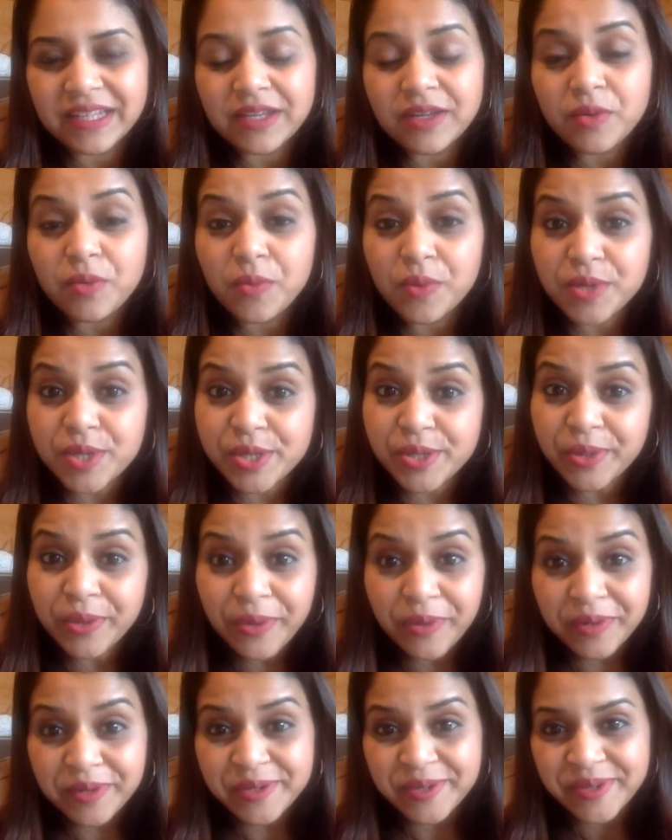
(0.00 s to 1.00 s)
What are you
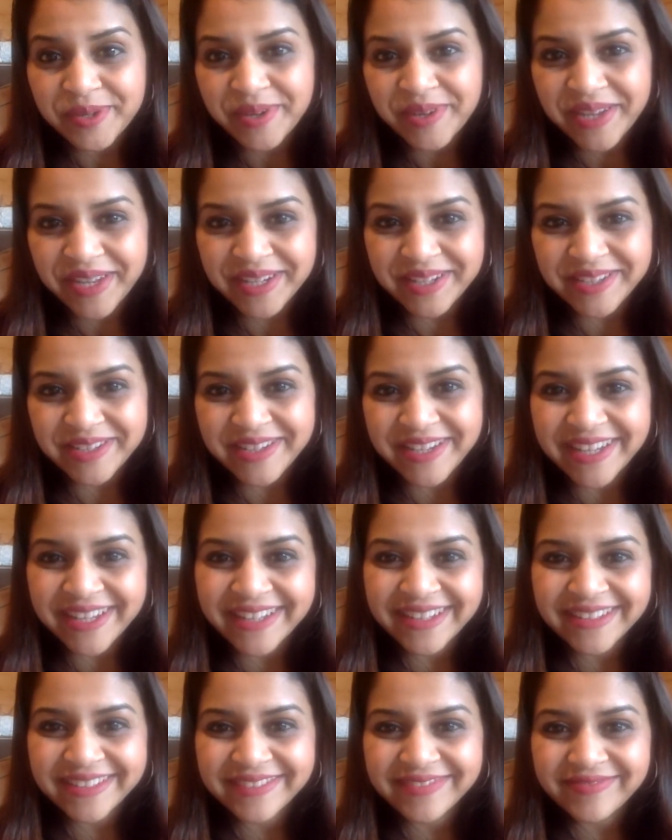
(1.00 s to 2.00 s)
going to create today
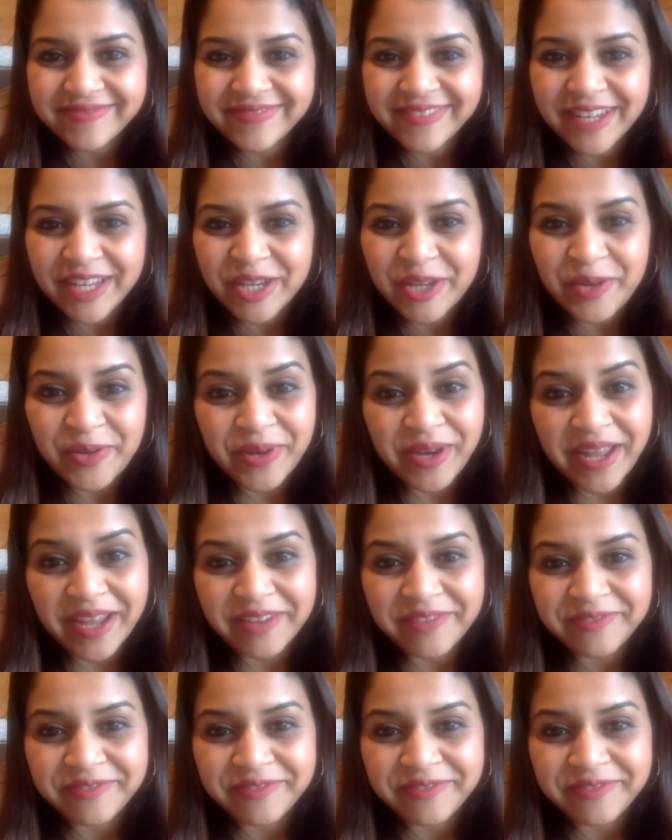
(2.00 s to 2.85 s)
in your life?